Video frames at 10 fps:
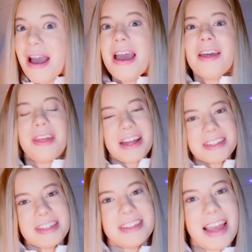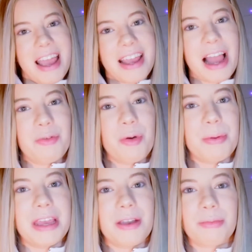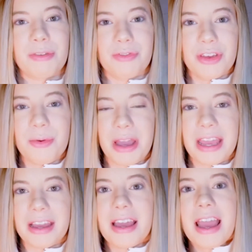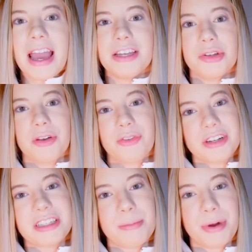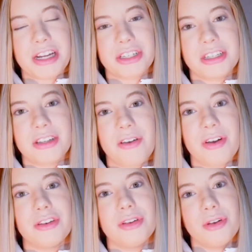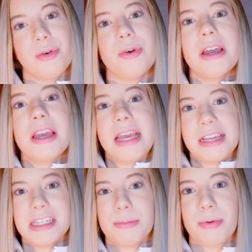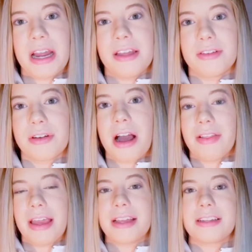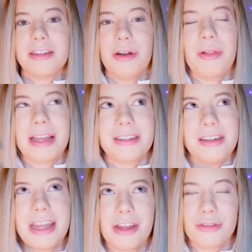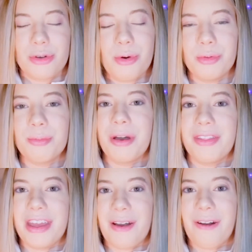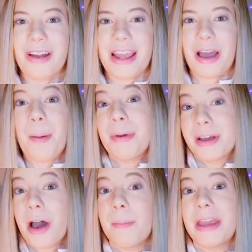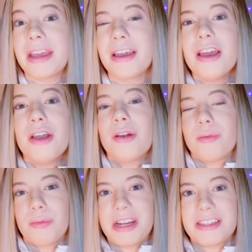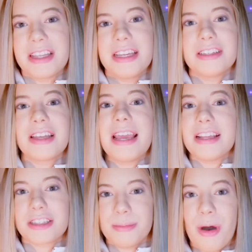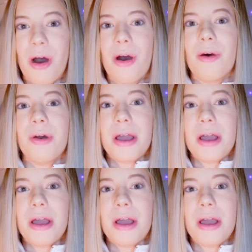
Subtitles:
that today I will be reviewing and doing a first impressions of a new indie brand. They're not like, you know, like today years old, but they are a up and coming, recent, small